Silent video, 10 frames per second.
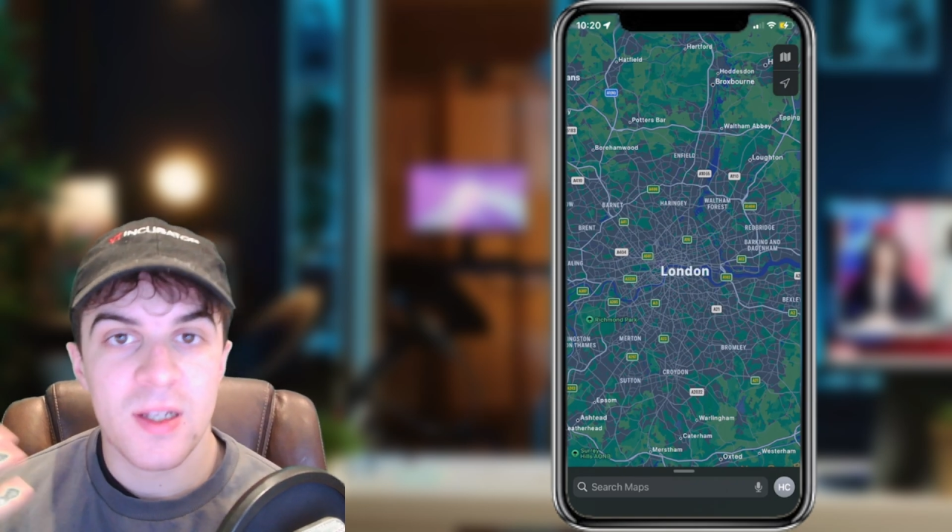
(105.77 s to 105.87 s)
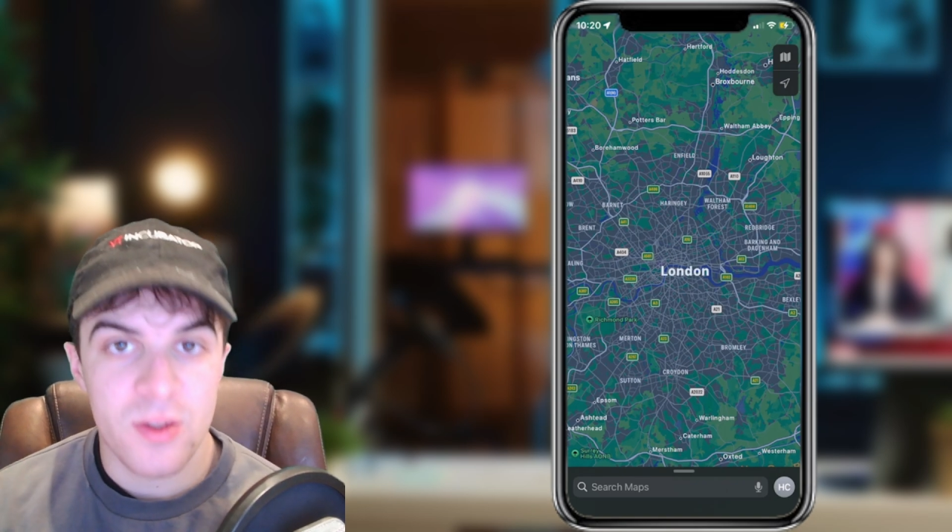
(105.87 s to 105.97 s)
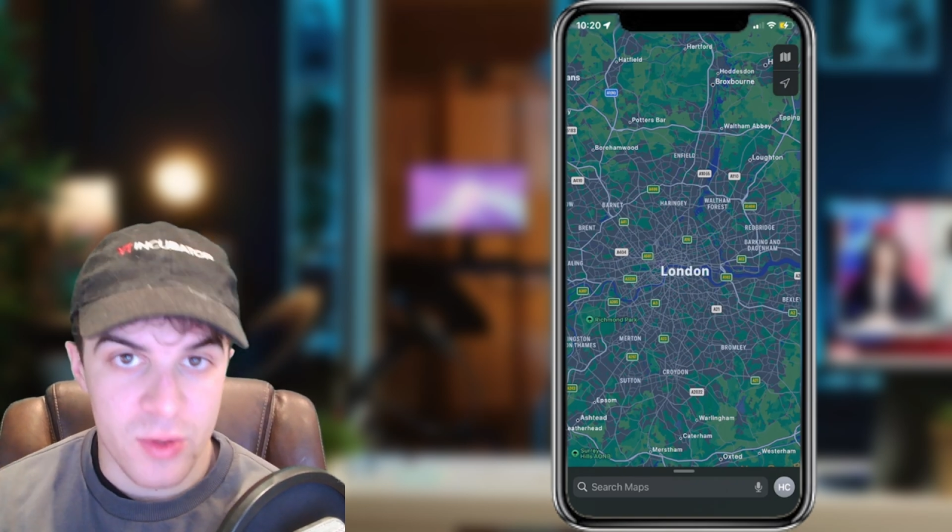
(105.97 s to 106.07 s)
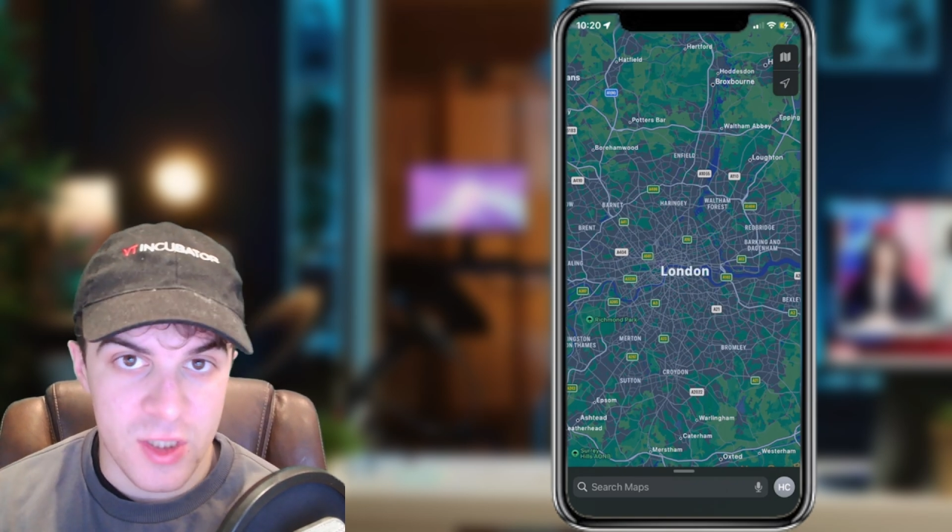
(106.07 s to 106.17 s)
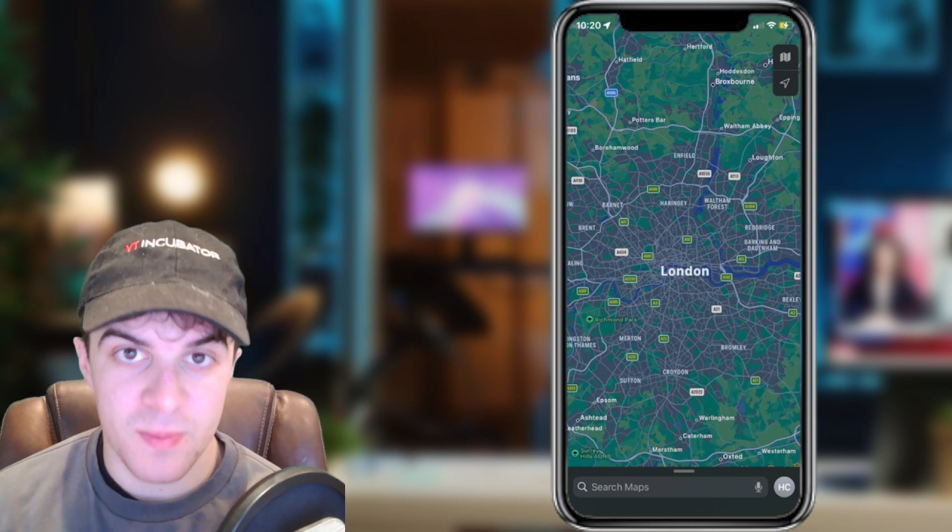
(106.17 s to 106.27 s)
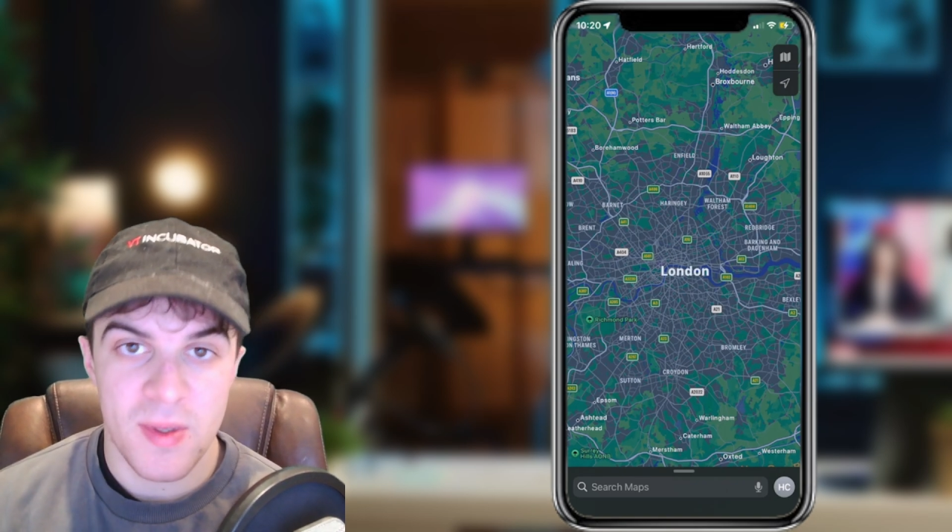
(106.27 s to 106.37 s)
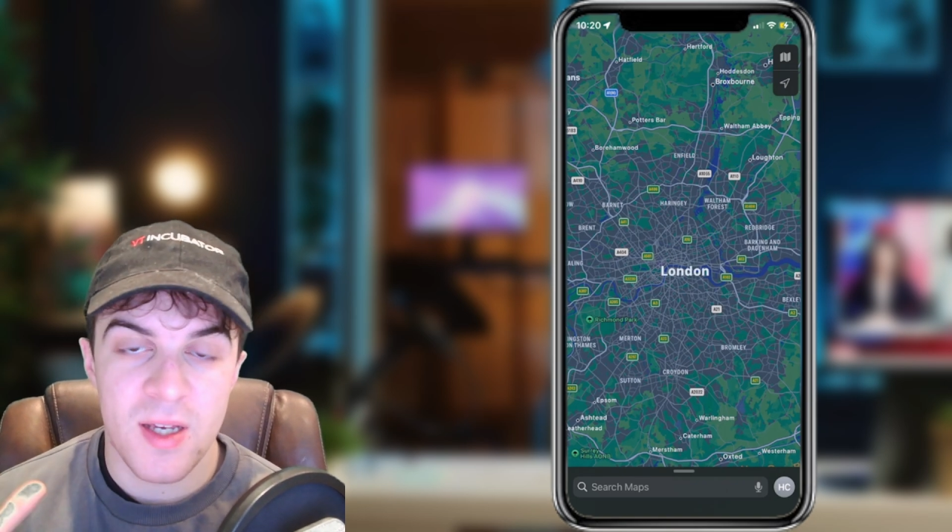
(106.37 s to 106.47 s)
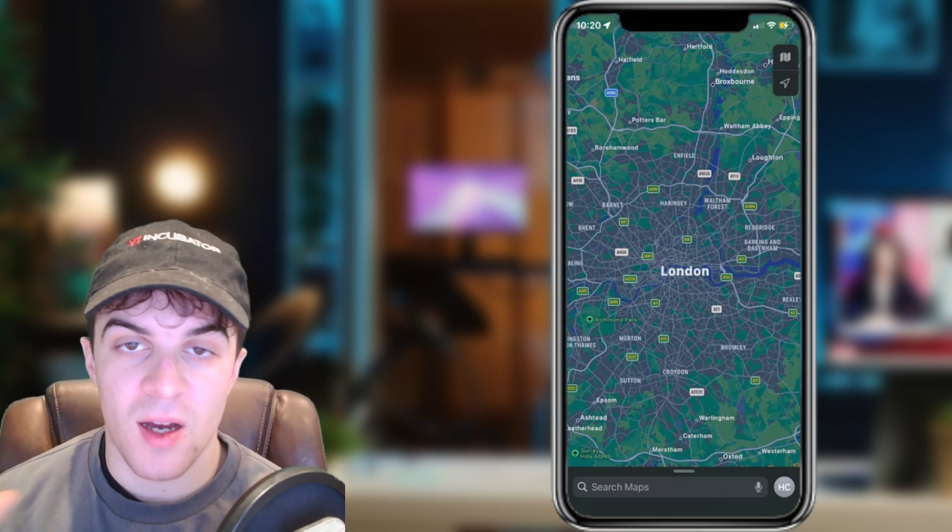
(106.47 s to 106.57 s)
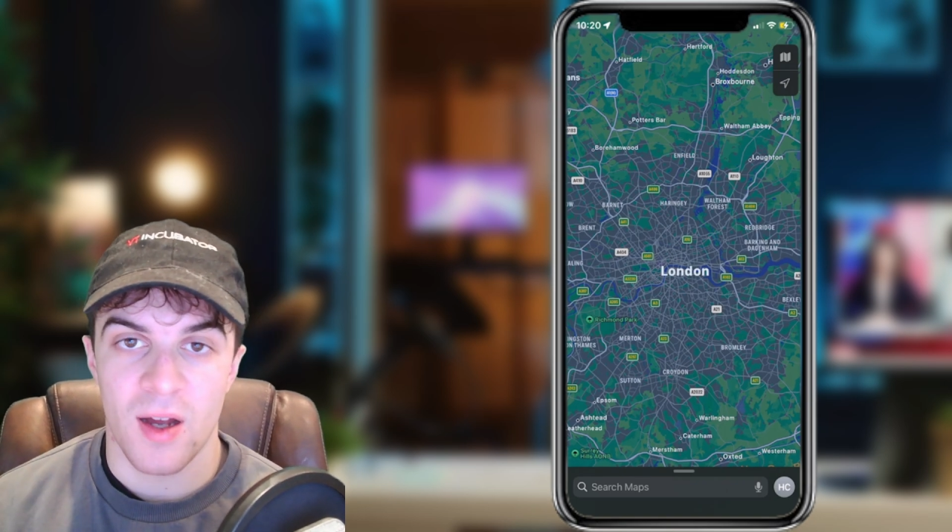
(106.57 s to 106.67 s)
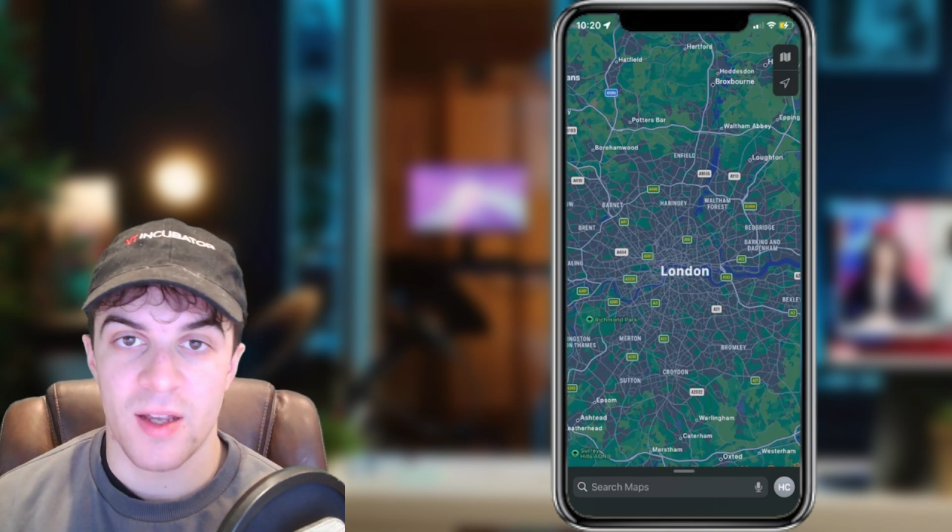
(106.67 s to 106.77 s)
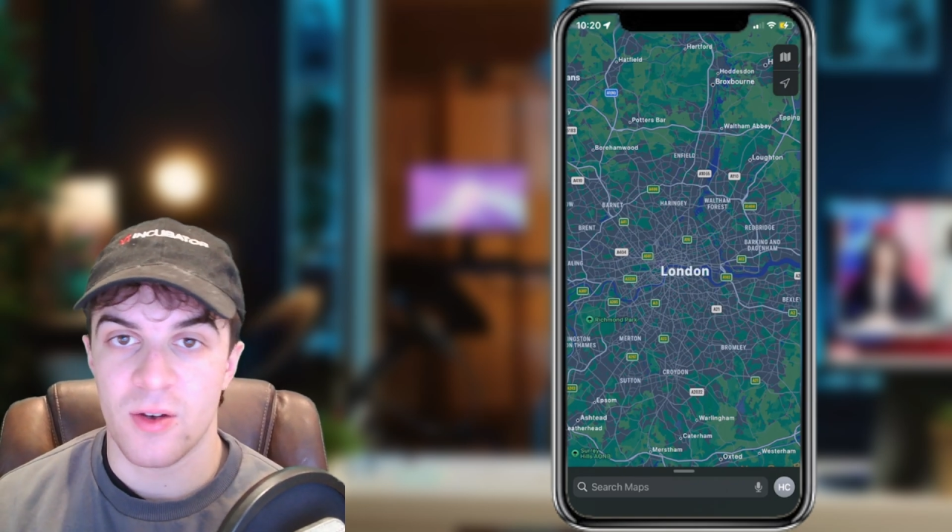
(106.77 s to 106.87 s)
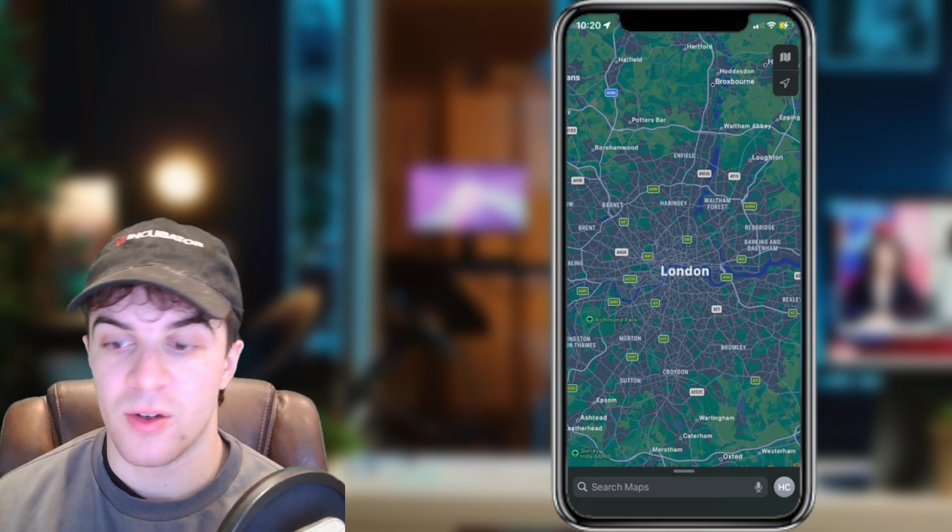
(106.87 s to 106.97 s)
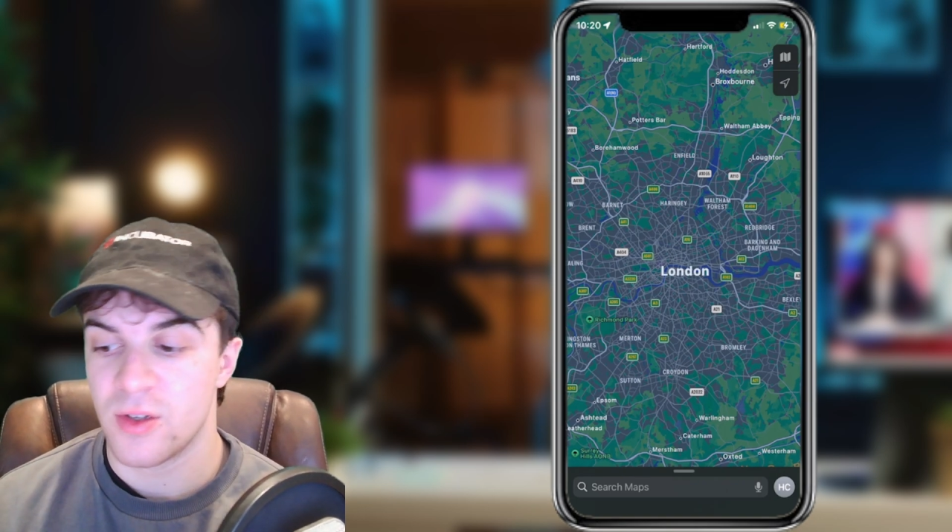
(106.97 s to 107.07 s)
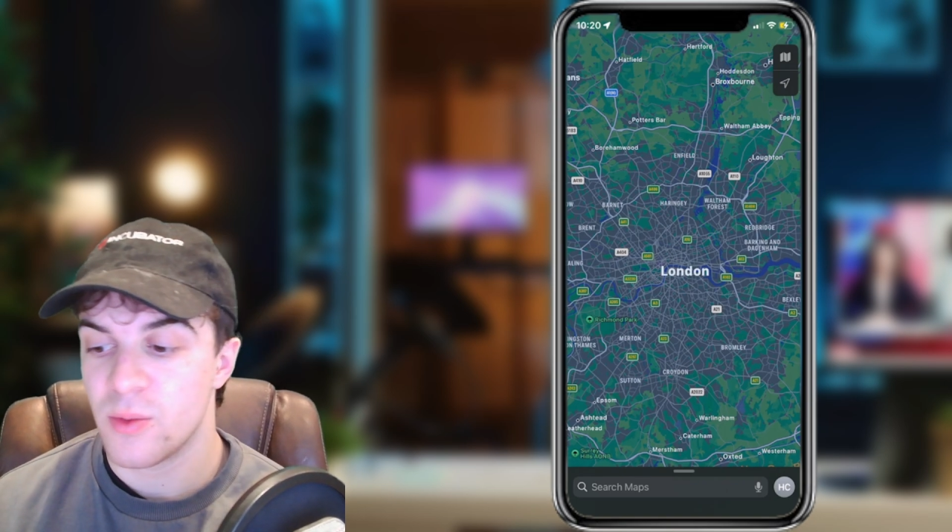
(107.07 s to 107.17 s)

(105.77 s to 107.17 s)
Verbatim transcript: little speaker icon.